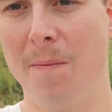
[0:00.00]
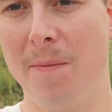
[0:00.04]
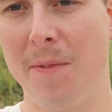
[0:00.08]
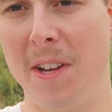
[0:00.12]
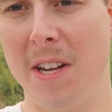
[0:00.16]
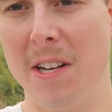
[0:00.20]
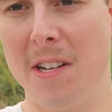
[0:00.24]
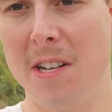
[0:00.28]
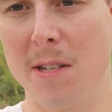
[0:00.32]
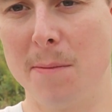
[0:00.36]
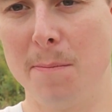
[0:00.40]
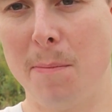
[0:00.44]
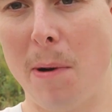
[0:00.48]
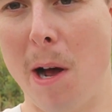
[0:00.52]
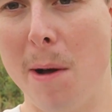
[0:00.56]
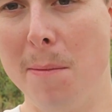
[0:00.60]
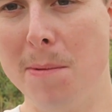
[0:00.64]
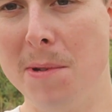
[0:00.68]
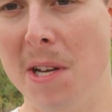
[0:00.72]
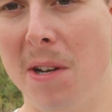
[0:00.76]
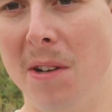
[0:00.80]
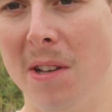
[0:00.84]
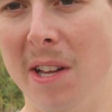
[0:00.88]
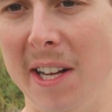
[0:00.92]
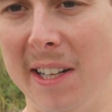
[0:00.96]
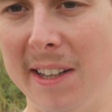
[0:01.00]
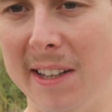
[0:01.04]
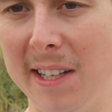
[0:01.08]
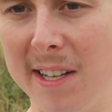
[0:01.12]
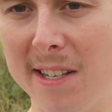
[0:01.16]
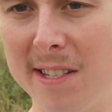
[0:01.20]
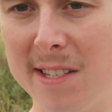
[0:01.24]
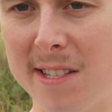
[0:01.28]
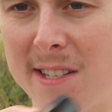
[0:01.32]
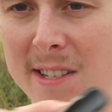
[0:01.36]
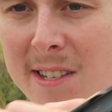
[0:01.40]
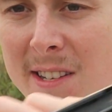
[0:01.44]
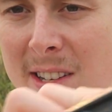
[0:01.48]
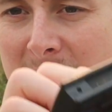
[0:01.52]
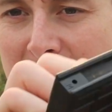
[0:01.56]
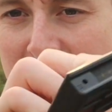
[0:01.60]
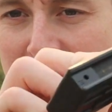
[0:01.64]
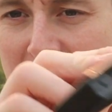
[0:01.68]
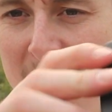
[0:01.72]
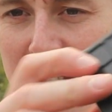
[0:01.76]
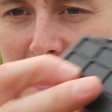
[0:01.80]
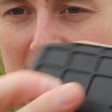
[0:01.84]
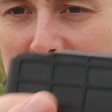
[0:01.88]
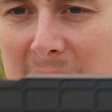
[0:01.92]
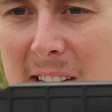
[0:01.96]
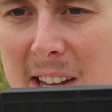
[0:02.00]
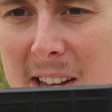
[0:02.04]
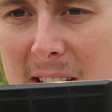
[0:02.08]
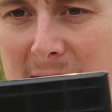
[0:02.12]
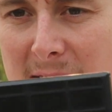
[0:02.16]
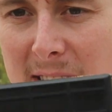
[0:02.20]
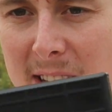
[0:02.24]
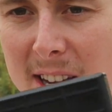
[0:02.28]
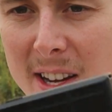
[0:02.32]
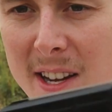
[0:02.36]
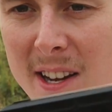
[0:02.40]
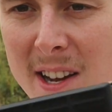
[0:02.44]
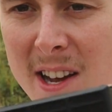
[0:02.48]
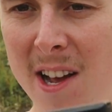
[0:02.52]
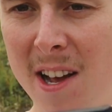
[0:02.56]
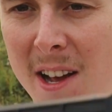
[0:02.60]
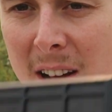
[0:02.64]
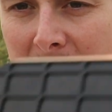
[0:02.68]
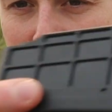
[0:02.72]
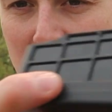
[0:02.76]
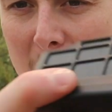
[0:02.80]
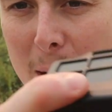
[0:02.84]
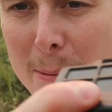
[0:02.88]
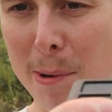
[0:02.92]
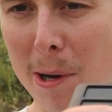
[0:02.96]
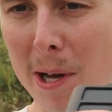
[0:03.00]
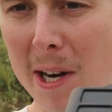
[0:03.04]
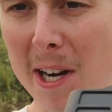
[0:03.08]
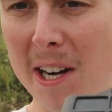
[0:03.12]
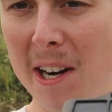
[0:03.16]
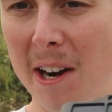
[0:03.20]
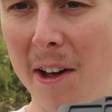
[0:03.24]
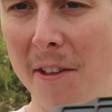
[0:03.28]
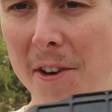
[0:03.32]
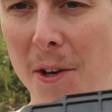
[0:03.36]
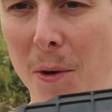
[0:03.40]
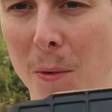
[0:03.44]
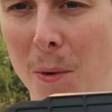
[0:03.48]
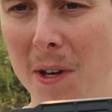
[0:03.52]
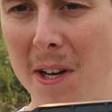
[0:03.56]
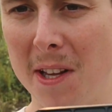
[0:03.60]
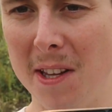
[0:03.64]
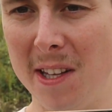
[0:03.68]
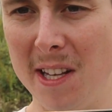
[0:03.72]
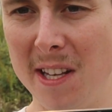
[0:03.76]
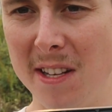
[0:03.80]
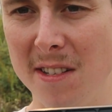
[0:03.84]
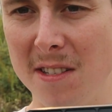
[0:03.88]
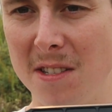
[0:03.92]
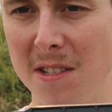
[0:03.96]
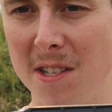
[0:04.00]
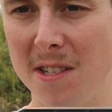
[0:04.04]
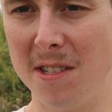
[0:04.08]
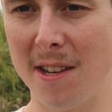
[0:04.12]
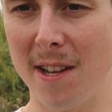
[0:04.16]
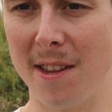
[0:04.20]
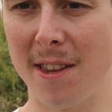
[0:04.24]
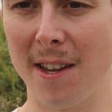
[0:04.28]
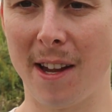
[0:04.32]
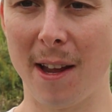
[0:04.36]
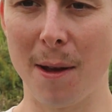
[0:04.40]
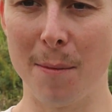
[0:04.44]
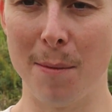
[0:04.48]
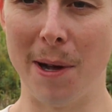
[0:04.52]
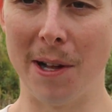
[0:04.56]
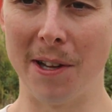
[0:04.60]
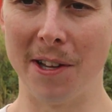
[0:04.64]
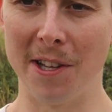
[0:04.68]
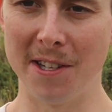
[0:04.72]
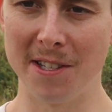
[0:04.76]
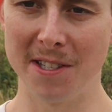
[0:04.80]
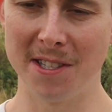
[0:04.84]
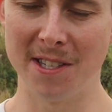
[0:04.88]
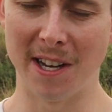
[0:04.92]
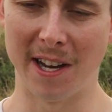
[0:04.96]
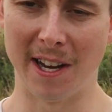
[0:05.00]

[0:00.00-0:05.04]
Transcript: It just pops out like this, really easy. I bought another one of these just at the Cabela's